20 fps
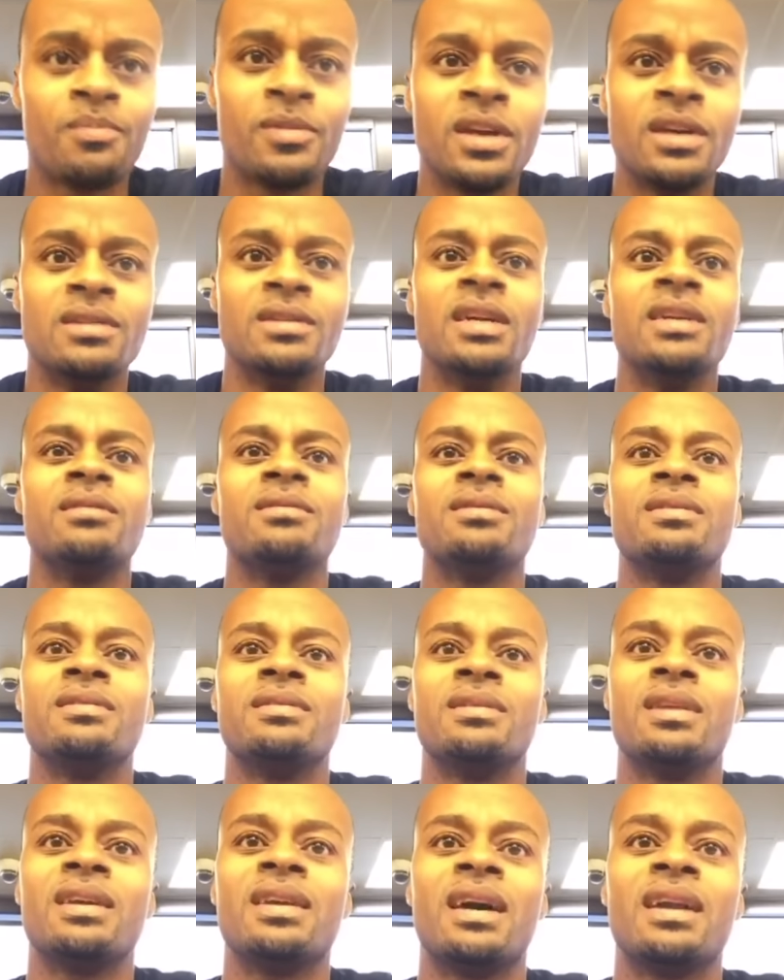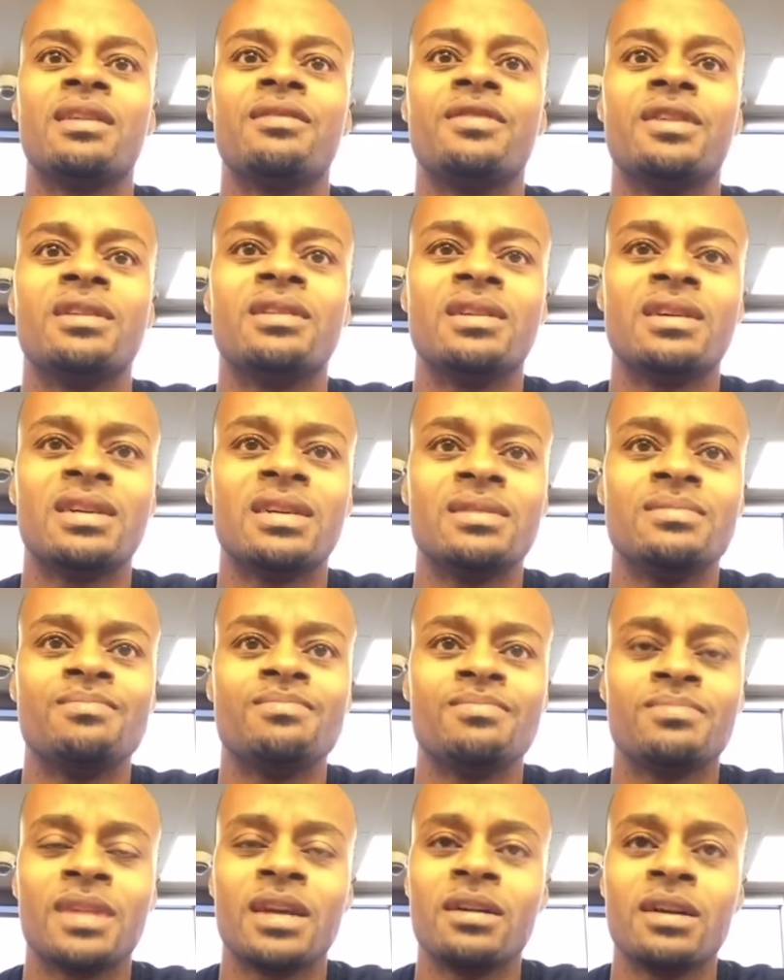Yeah, they don't. They not even. Uh,
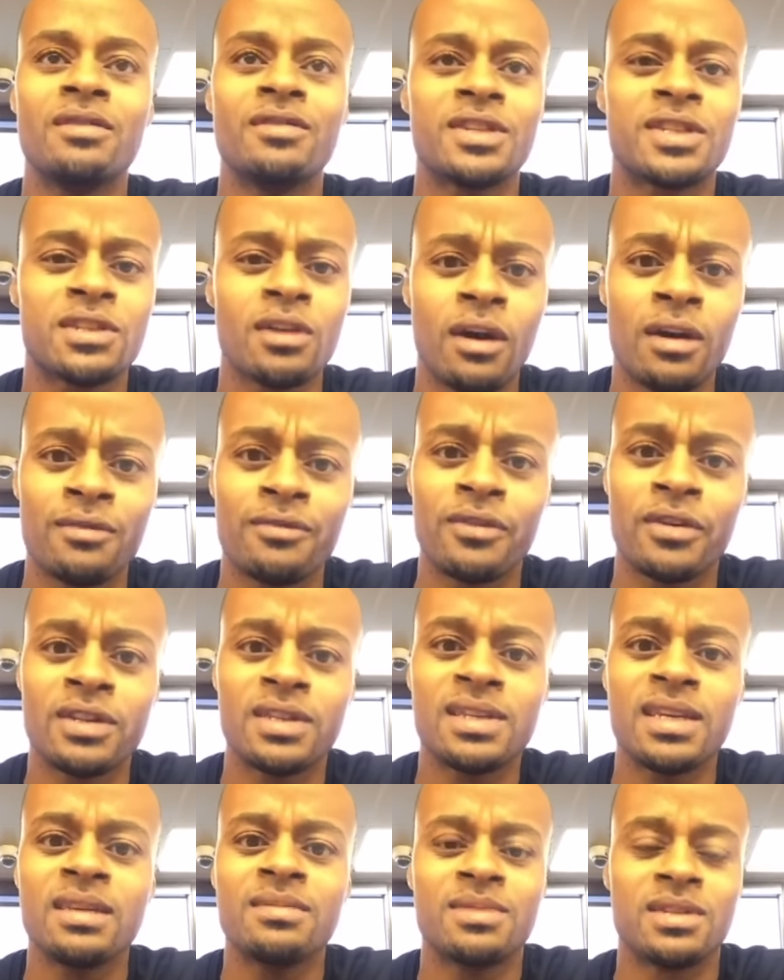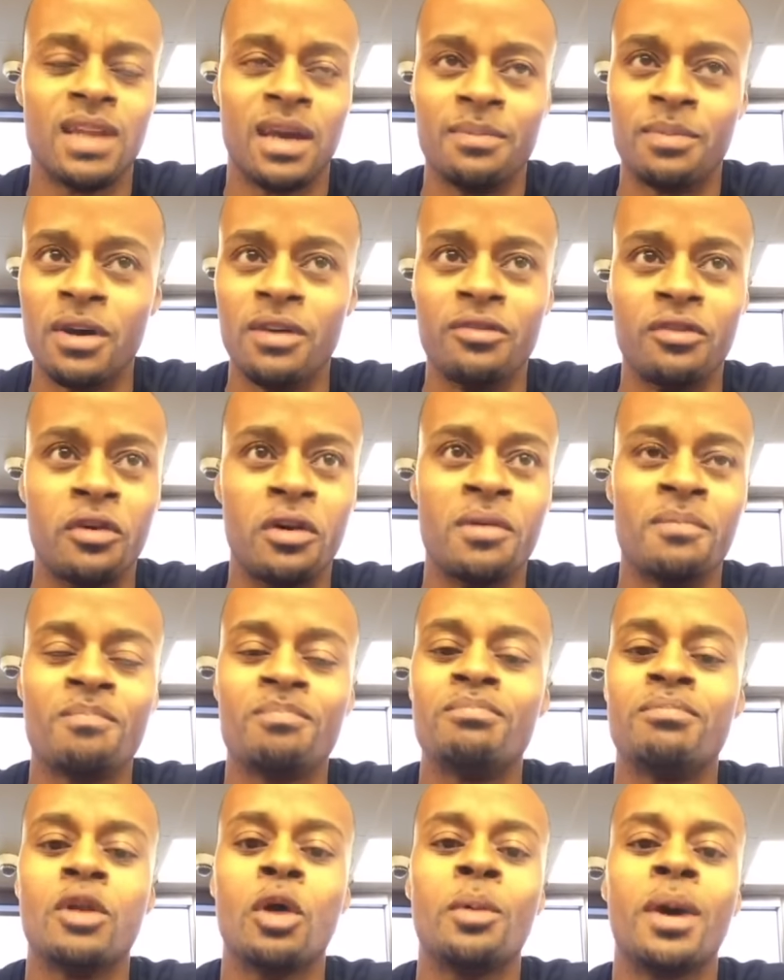they don't even start for the teams that they play for.
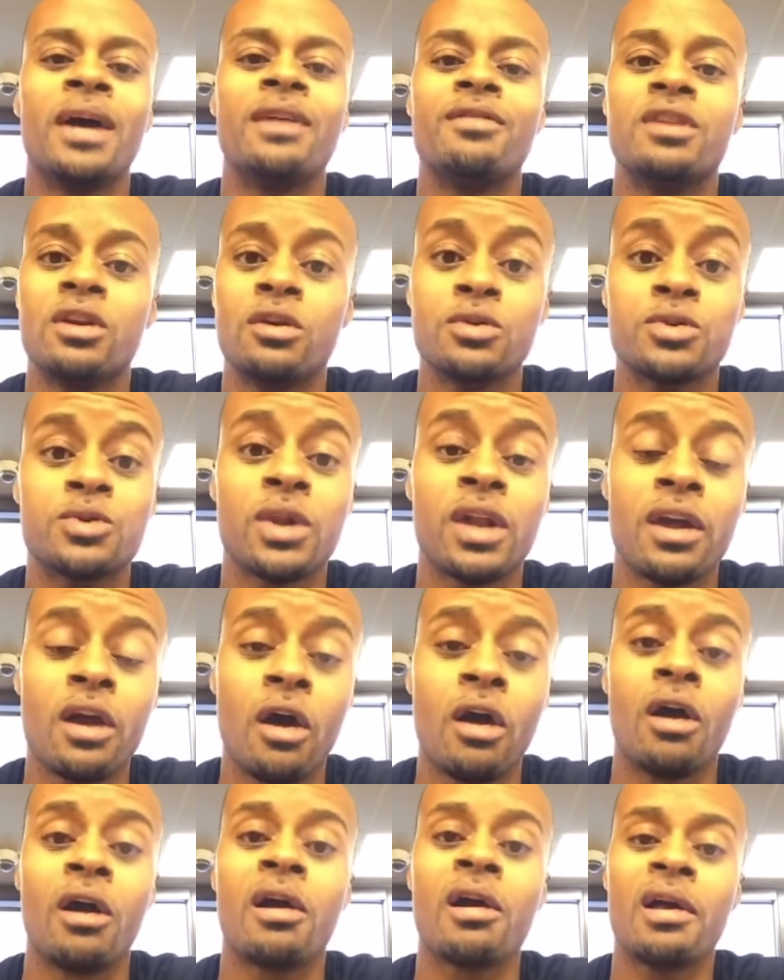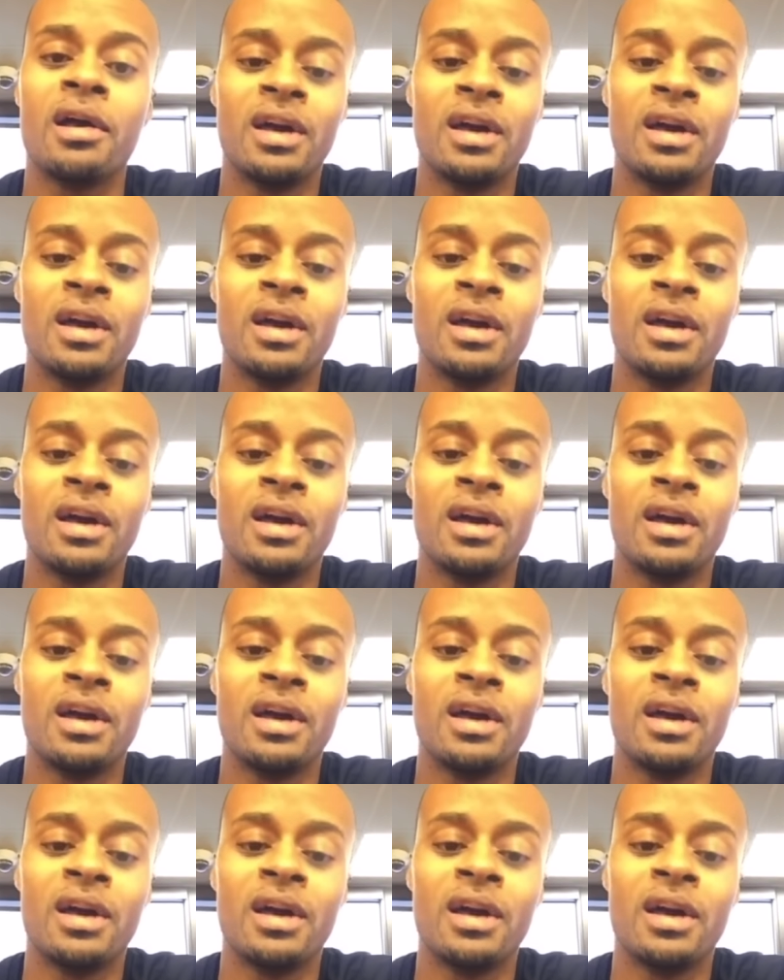Nobody even knows who they are.